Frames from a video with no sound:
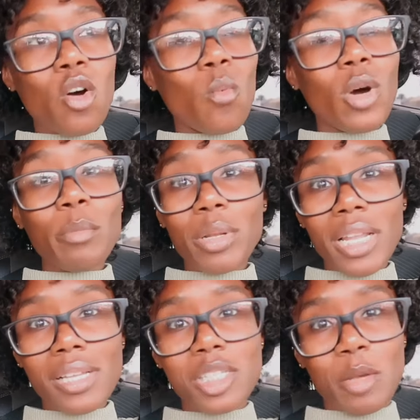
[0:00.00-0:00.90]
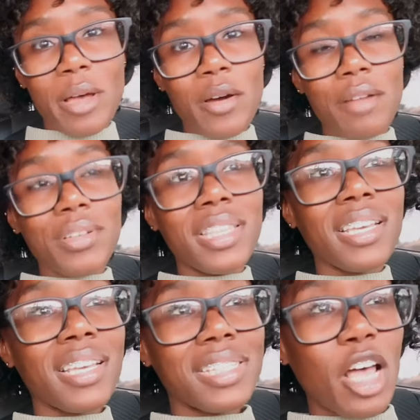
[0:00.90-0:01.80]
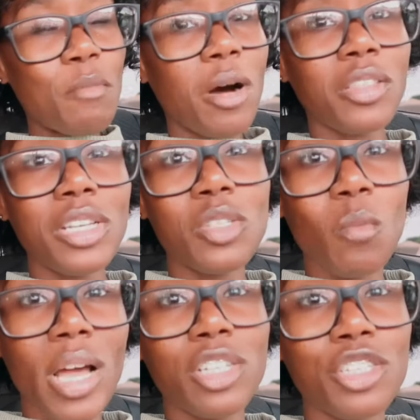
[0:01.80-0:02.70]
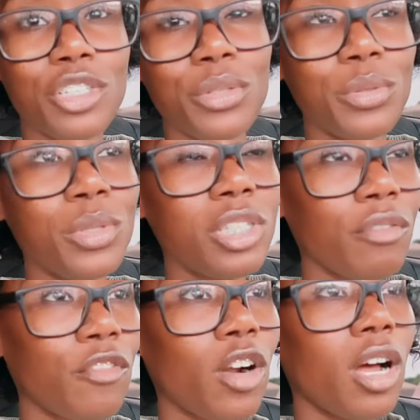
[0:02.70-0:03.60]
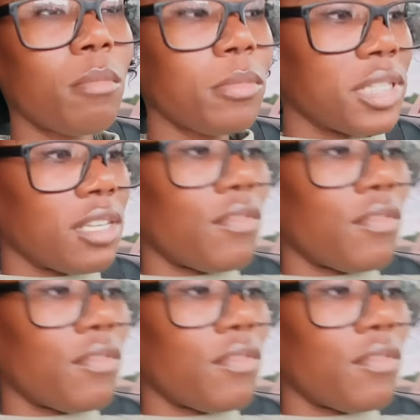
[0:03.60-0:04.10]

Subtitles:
One plus about everything is I bought these white shoes from, let me see